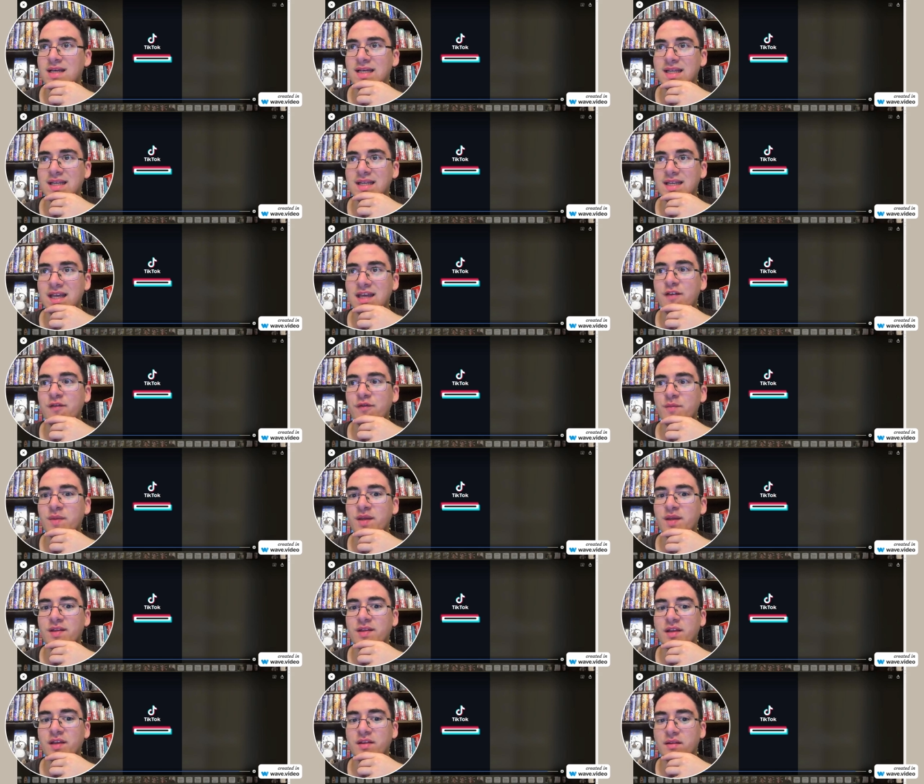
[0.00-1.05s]
gave
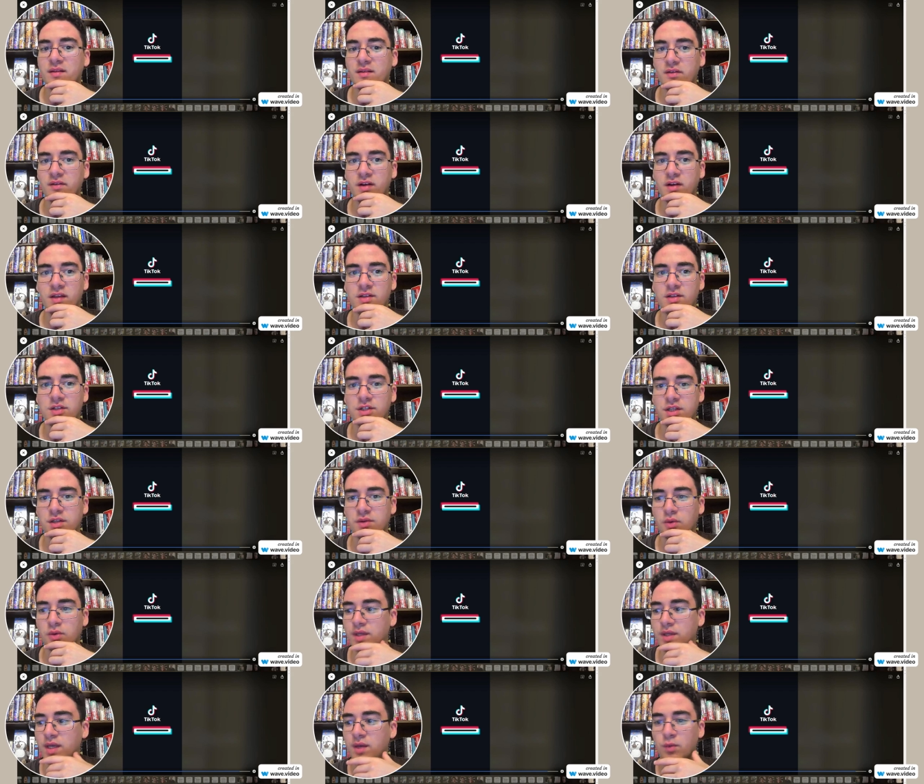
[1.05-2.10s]
me that to read. She
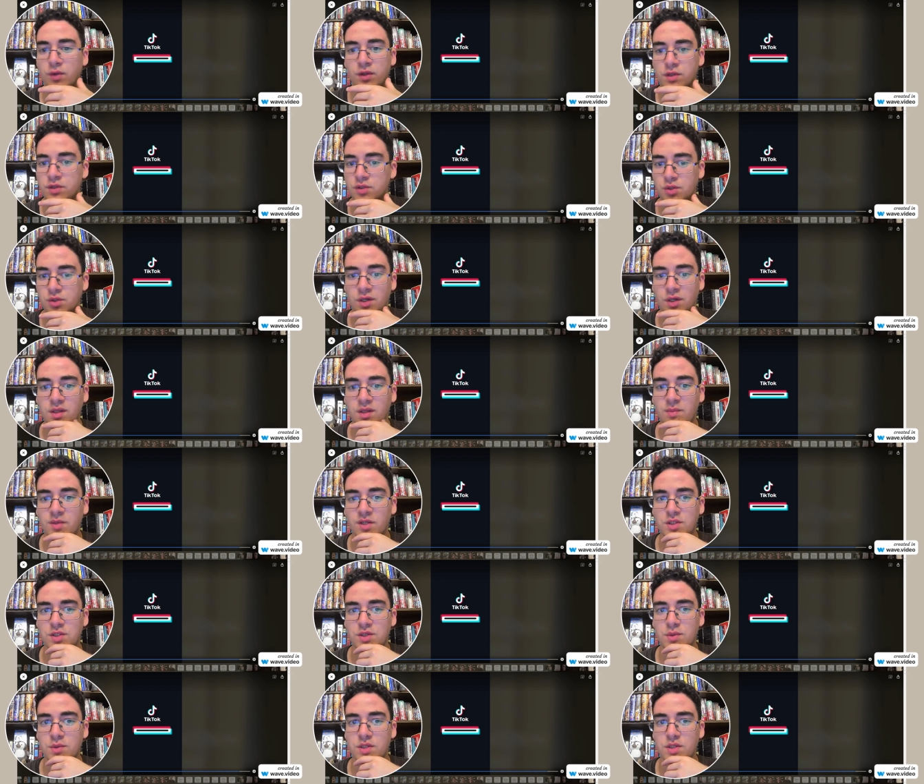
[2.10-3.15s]
thought I would enjoy it,
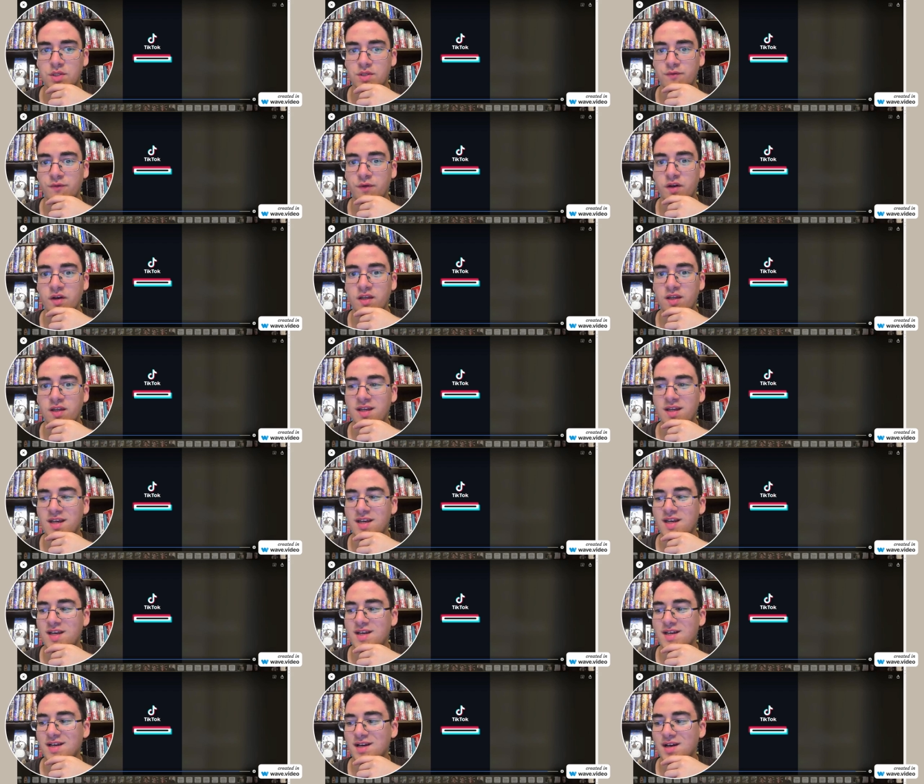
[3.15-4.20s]
but she was very
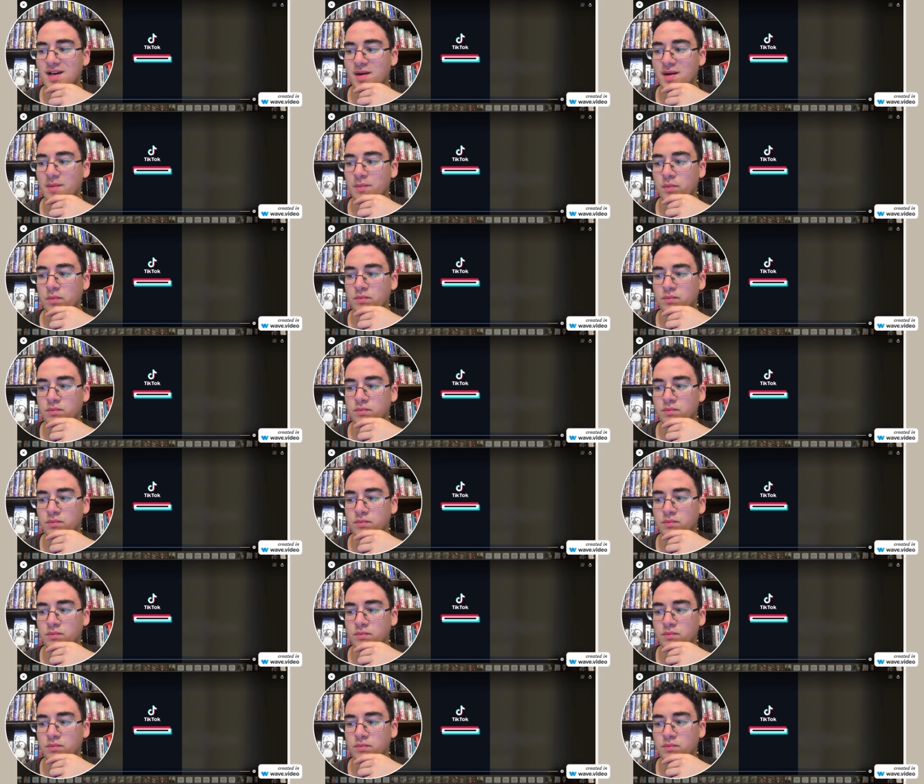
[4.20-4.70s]
um,